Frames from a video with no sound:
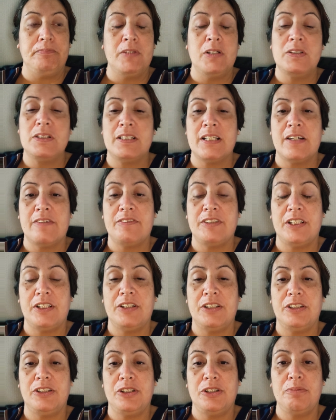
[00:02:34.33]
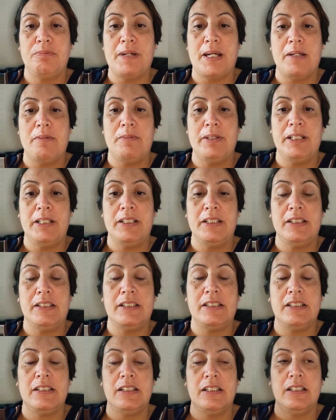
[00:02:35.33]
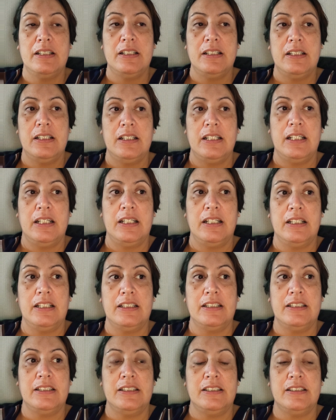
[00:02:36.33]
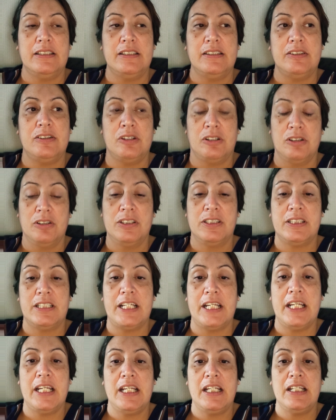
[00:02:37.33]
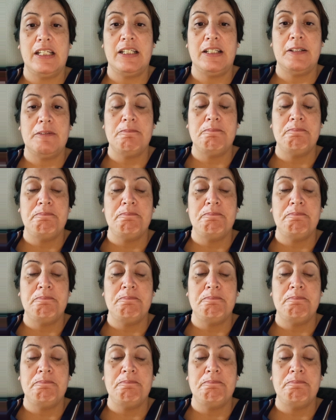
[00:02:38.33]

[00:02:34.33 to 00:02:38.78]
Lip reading: looks after her two babies and cooks tea,